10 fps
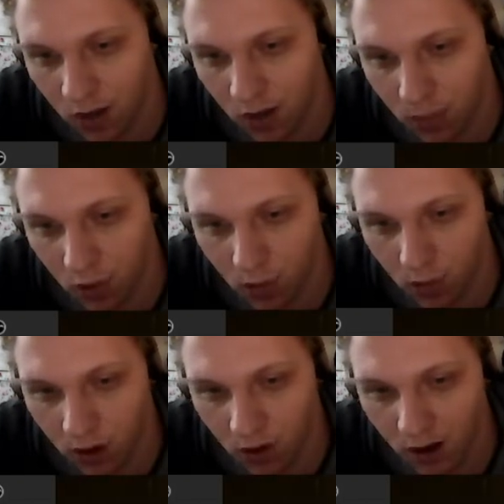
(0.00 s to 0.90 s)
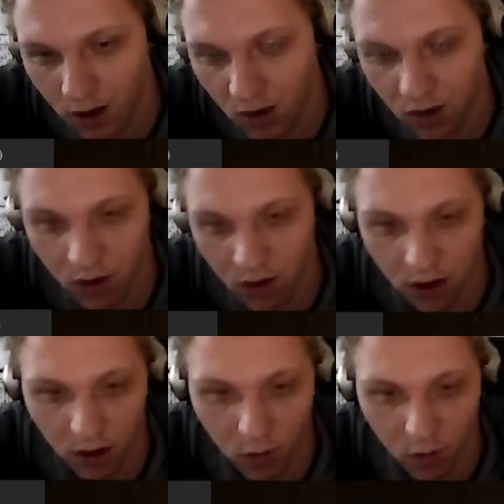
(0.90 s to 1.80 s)
Boom, there it is. Currently
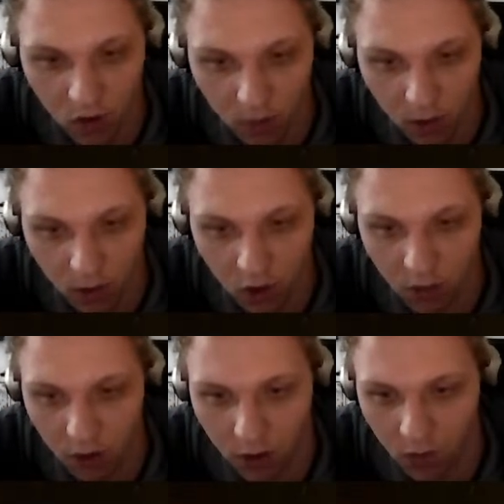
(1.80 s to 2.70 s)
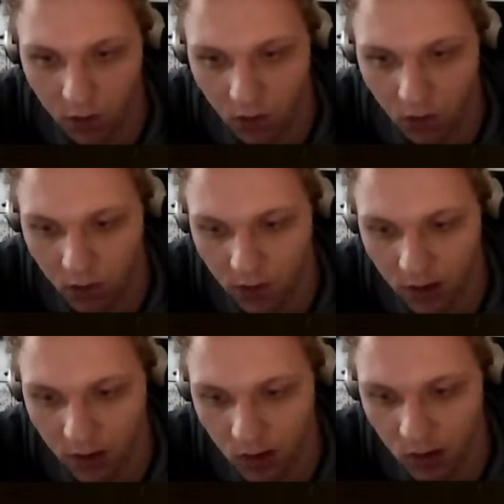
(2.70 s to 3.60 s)
using my GPU to record
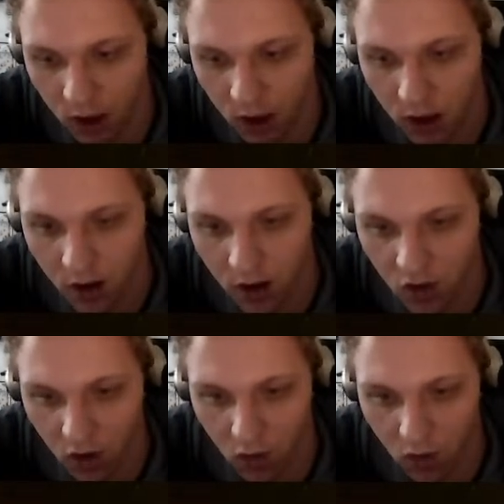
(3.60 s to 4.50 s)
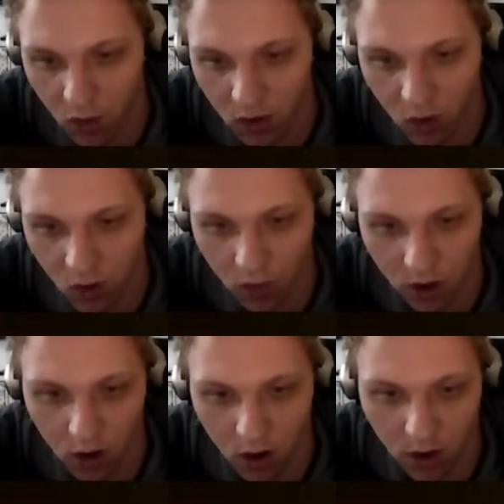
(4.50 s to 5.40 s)
this. So it's
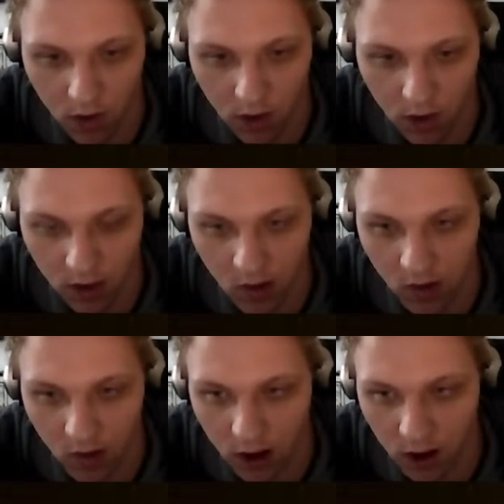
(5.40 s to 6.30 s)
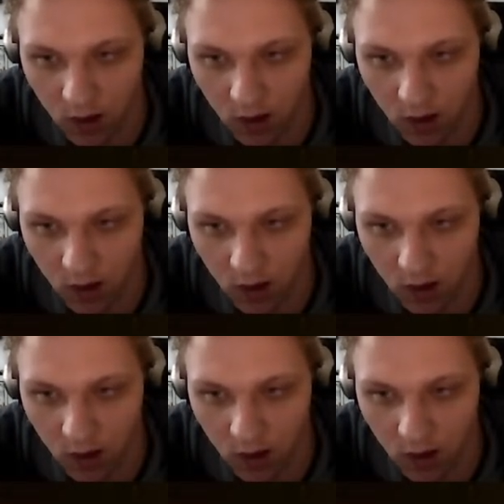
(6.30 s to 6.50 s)
overclocked to these settings.